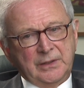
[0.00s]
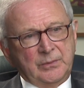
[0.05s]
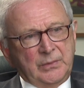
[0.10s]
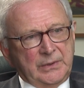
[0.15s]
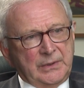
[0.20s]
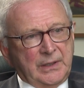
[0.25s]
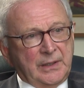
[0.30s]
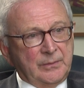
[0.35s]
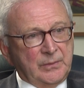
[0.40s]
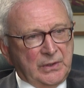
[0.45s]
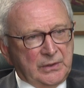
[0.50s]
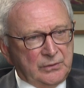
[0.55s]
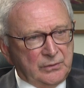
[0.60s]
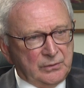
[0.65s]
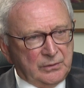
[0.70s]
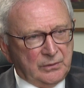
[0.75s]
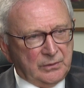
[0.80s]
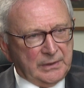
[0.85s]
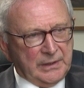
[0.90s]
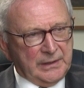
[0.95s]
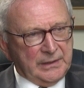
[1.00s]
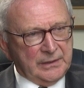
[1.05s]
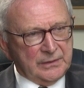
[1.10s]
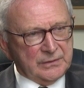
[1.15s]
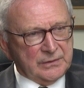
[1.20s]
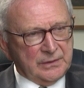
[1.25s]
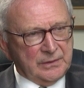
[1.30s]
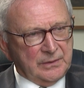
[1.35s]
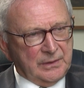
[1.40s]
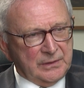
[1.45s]
but I'm not doing okay
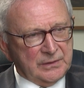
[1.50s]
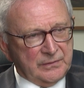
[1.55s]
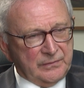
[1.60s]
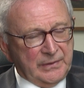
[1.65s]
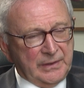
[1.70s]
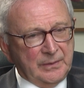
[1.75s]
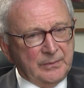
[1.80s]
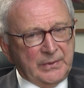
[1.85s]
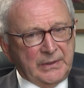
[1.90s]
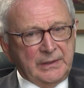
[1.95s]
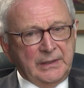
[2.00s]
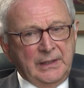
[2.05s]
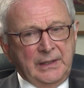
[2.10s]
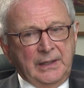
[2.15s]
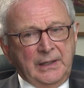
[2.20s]
as a family.